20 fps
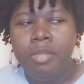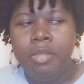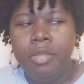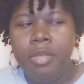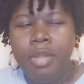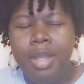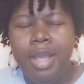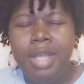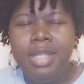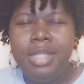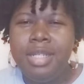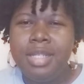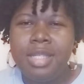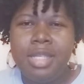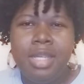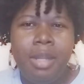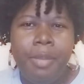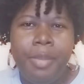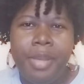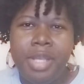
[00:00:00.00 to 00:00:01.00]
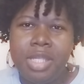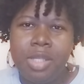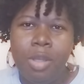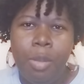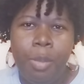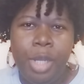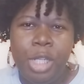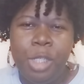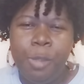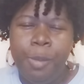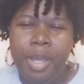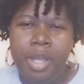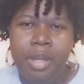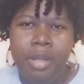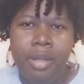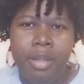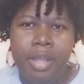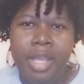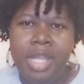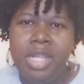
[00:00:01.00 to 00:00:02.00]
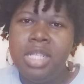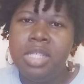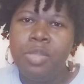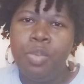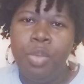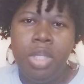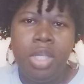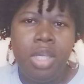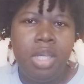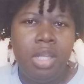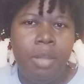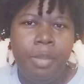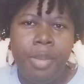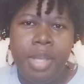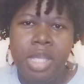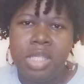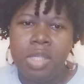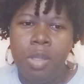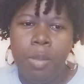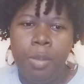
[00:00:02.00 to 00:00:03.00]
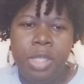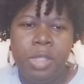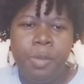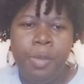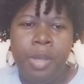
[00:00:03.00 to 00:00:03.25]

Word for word: because it just could have been so much better. It just really could have been so much better.